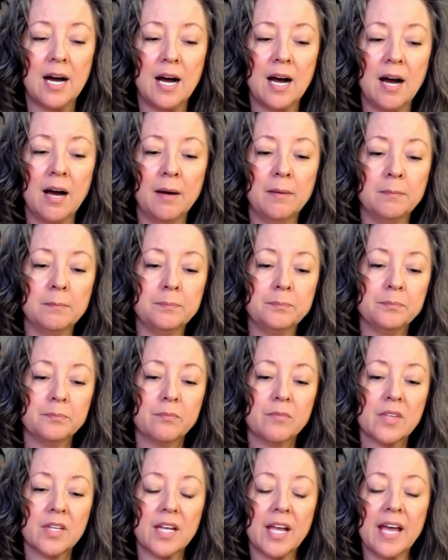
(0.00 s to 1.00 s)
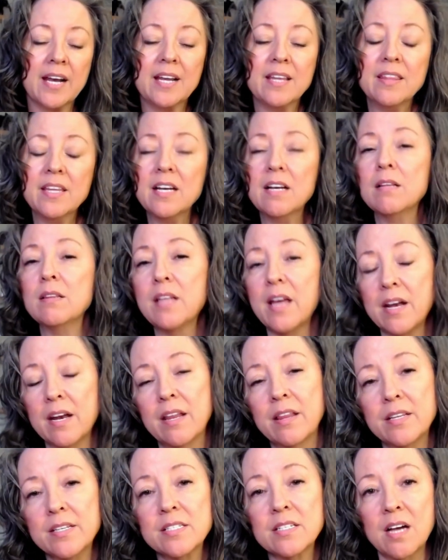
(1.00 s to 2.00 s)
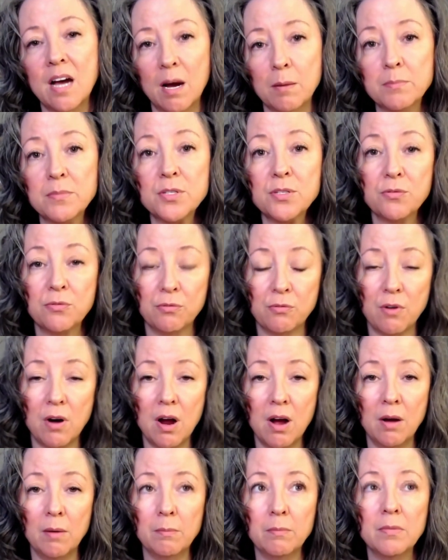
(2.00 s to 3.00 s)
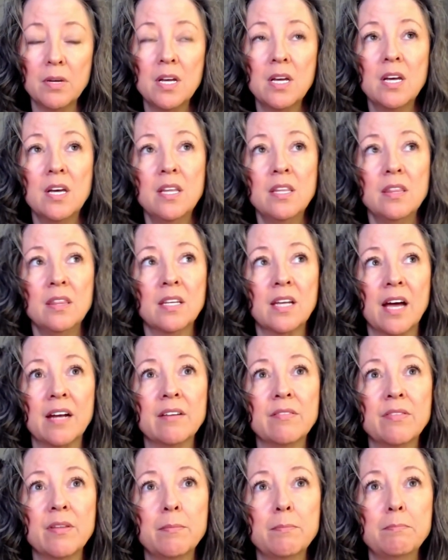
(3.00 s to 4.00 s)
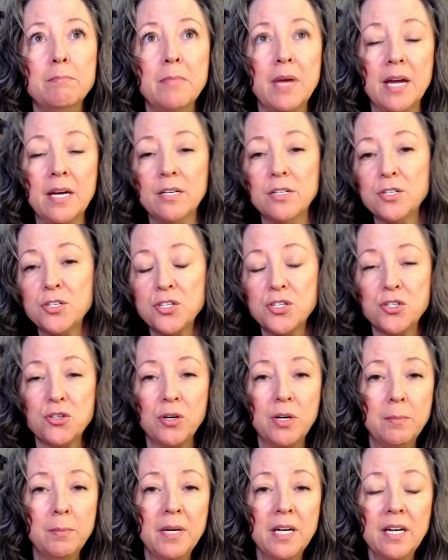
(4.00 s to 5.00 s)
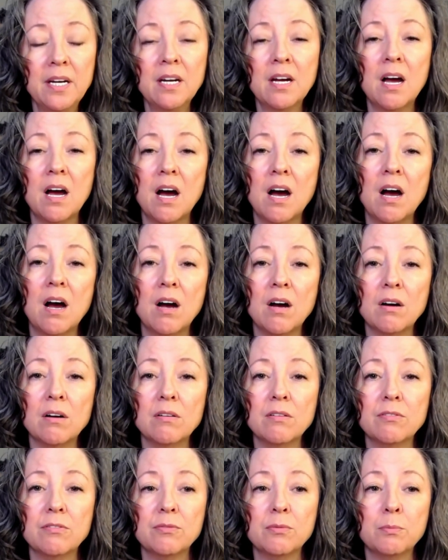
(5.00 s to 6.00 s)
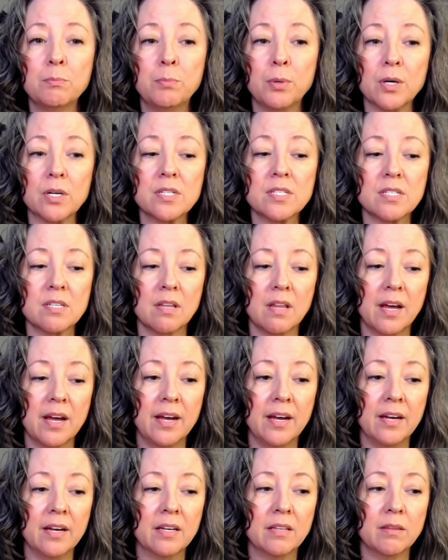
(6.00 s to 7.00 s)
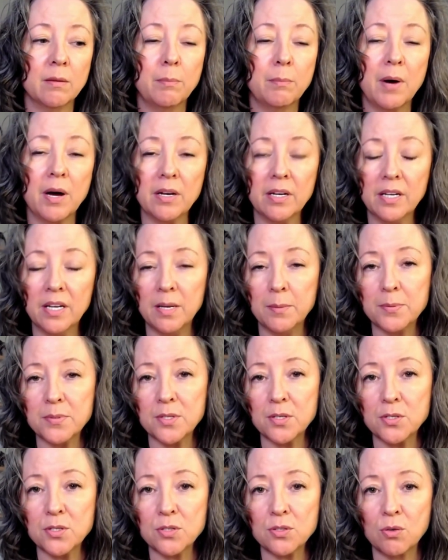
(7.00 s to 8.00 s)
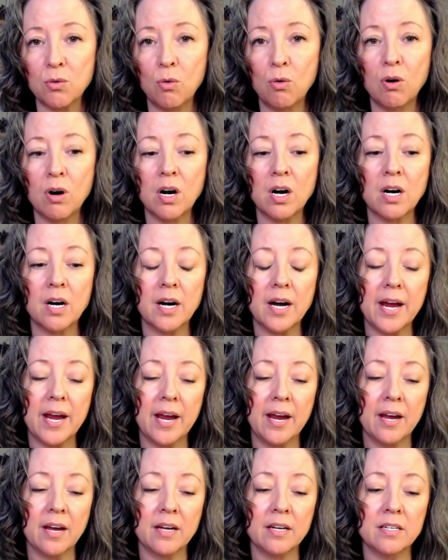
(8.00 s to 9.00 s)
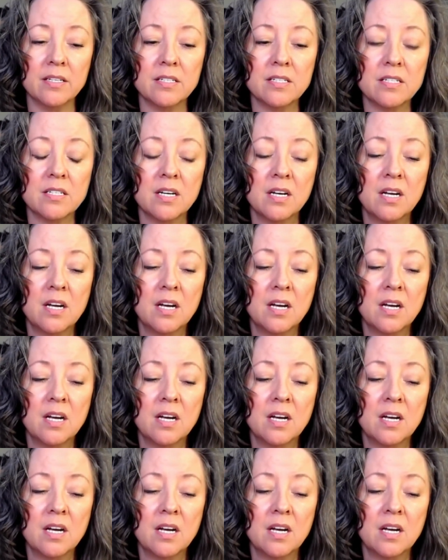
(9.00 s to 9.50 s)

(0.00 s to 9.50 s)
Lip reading: And I think a lot of this comes from kind of the mainstreaming of books like The Body Keeps the Score and